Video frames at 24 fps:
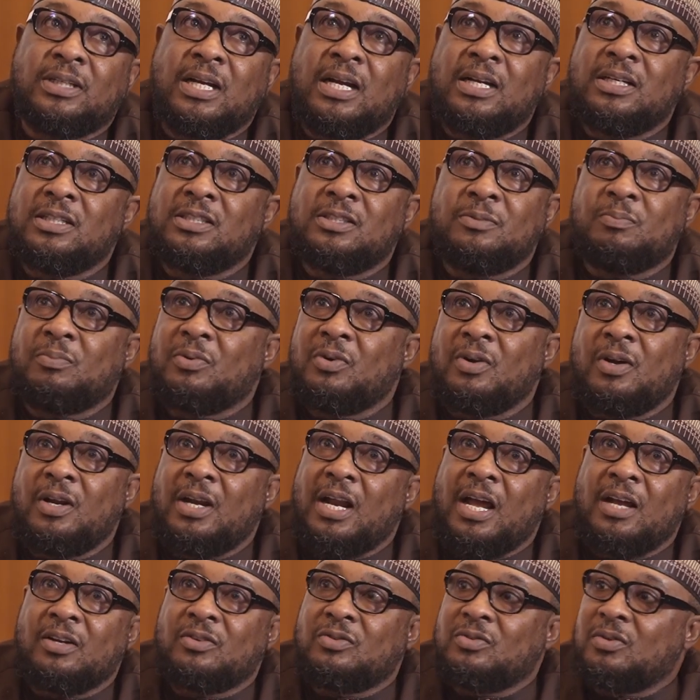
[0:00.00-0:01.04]
can deploy
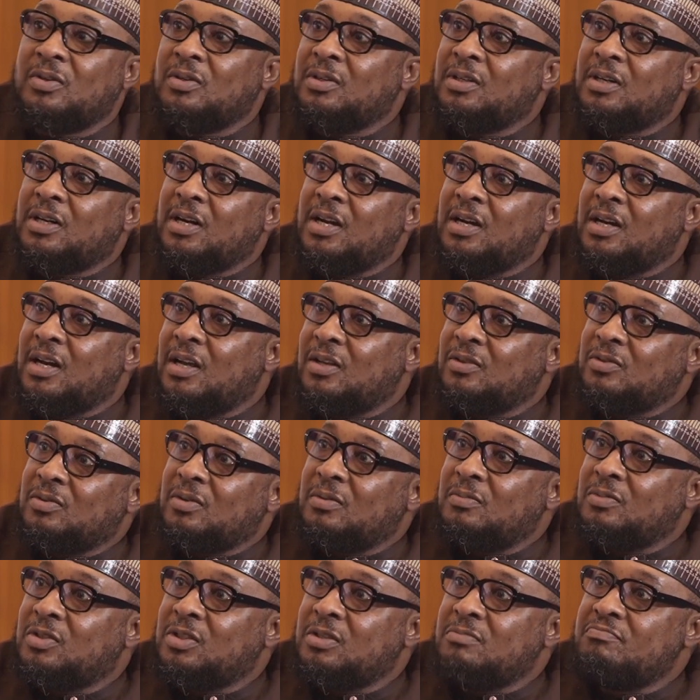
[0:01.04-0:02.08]
like 200 and
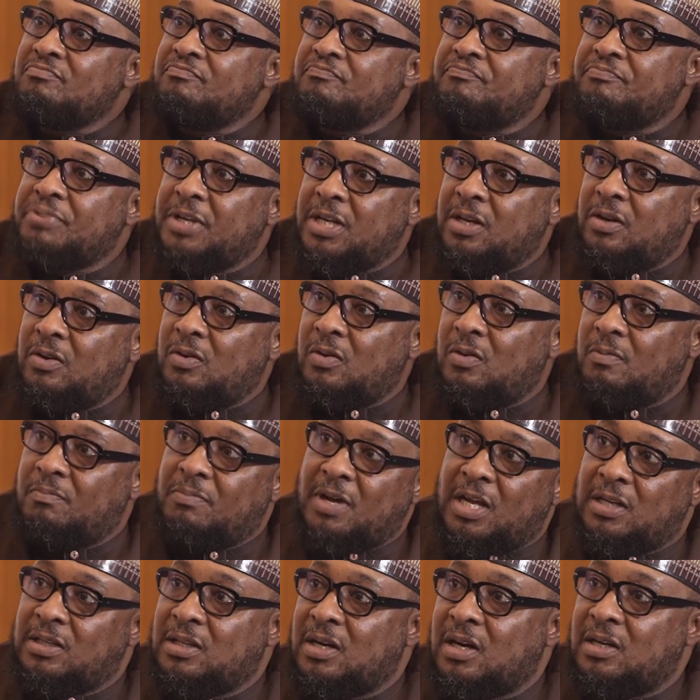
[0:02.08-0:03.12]
something billion
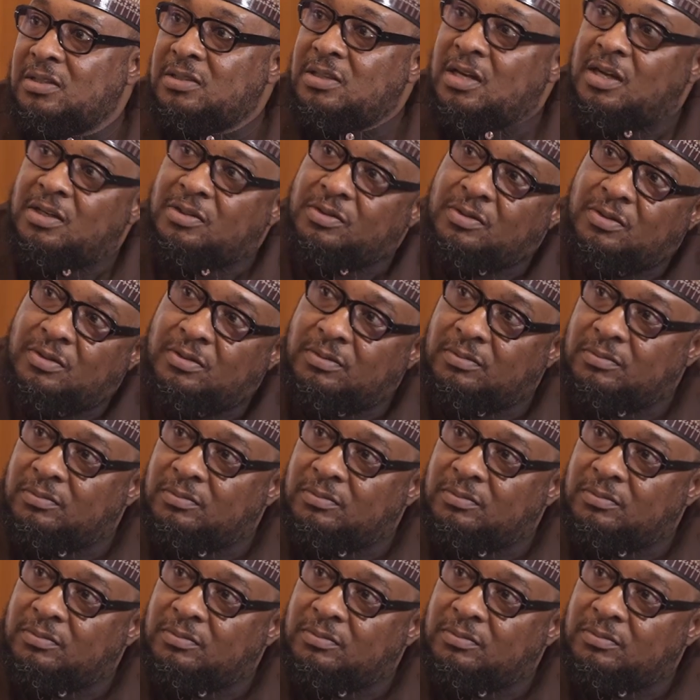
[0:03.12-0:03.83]
per transaction.